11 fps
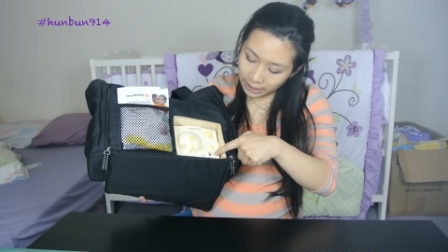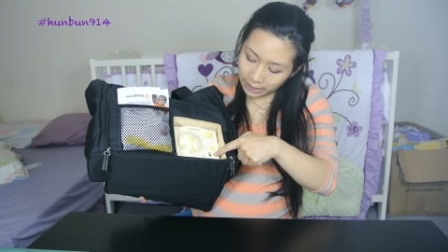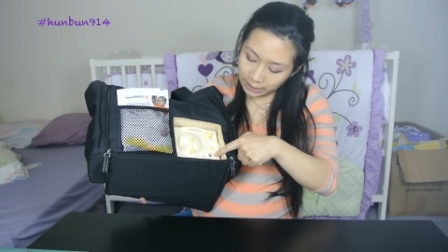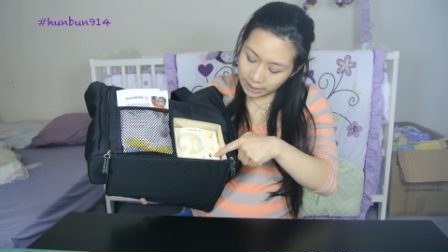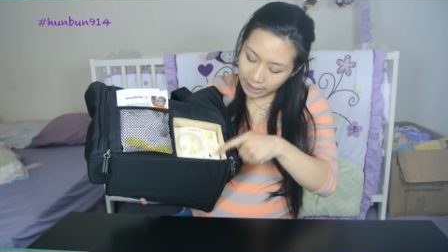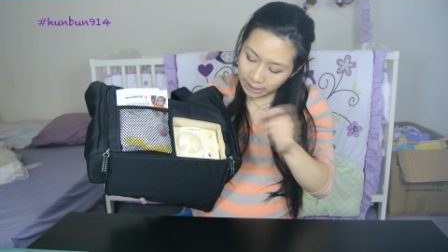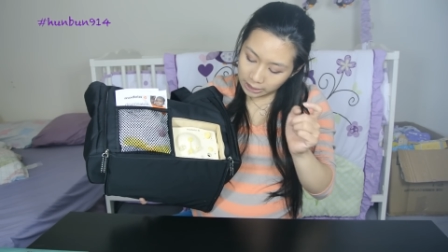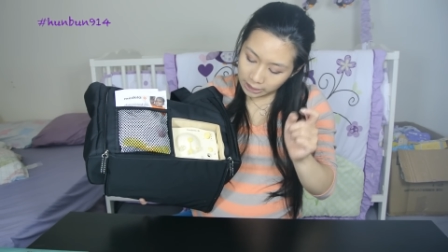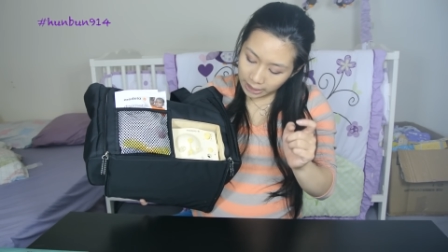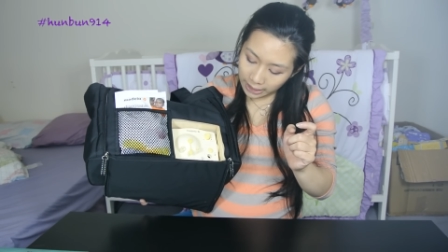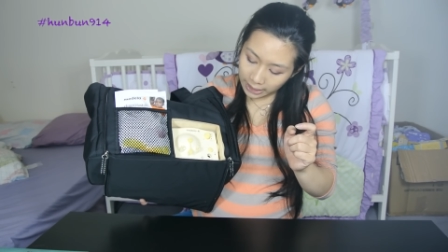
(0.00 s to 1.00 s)
It
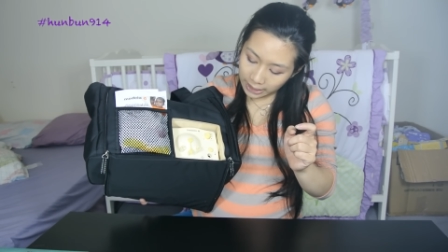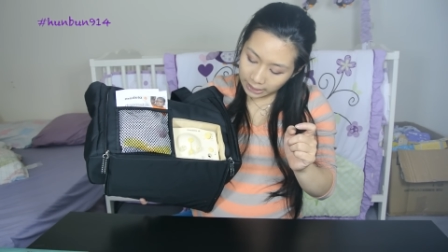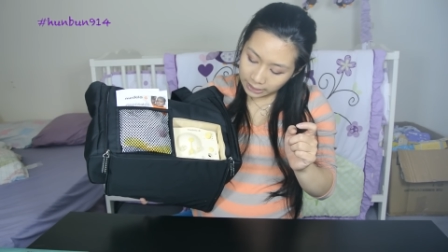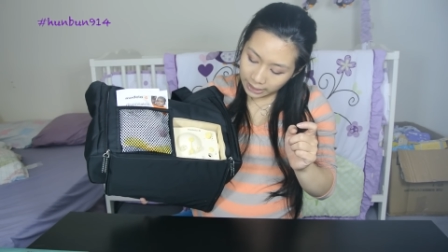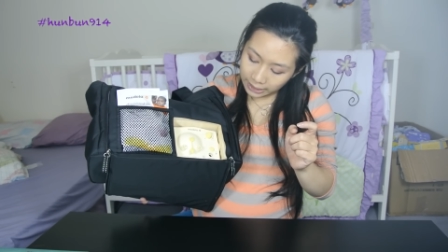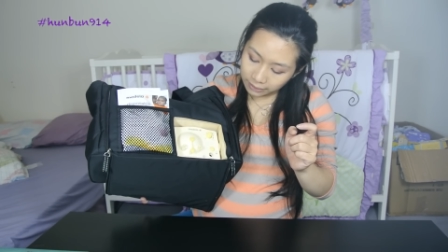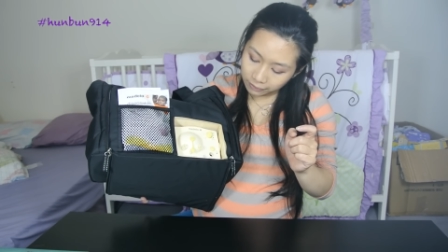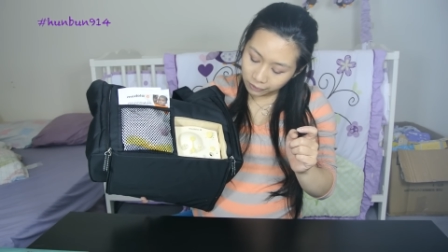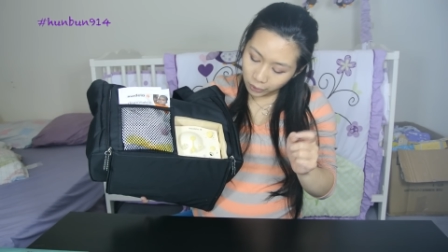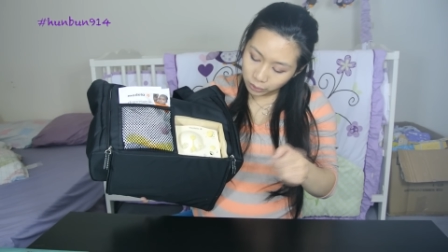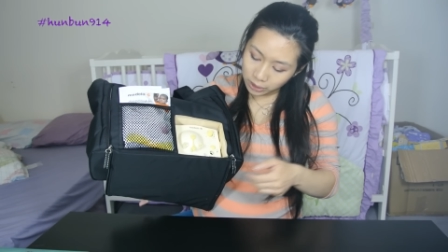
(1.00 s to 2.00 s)
takes a 9
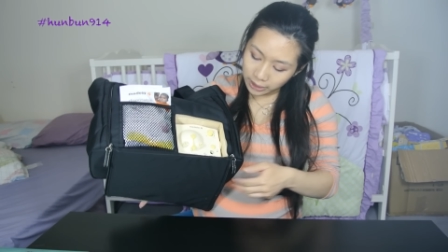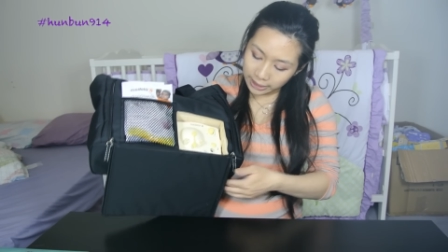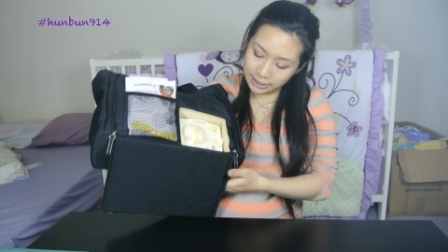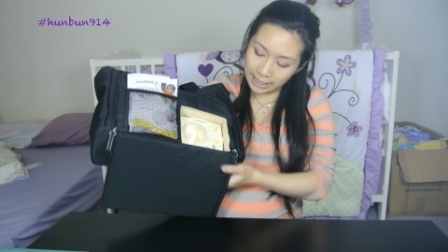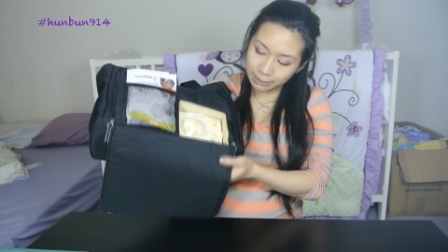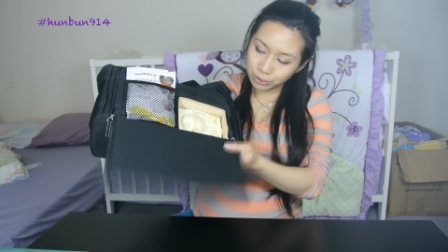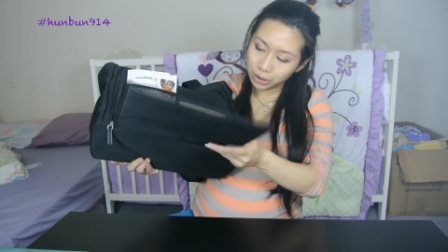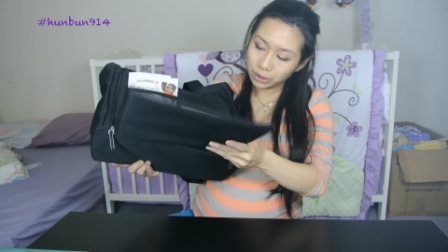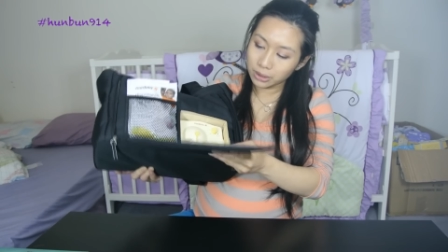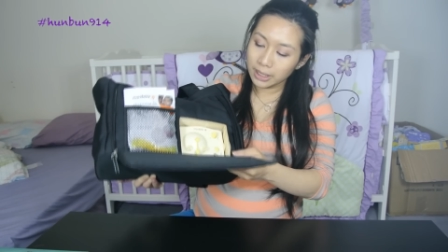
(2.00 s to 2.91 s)
volt adapter.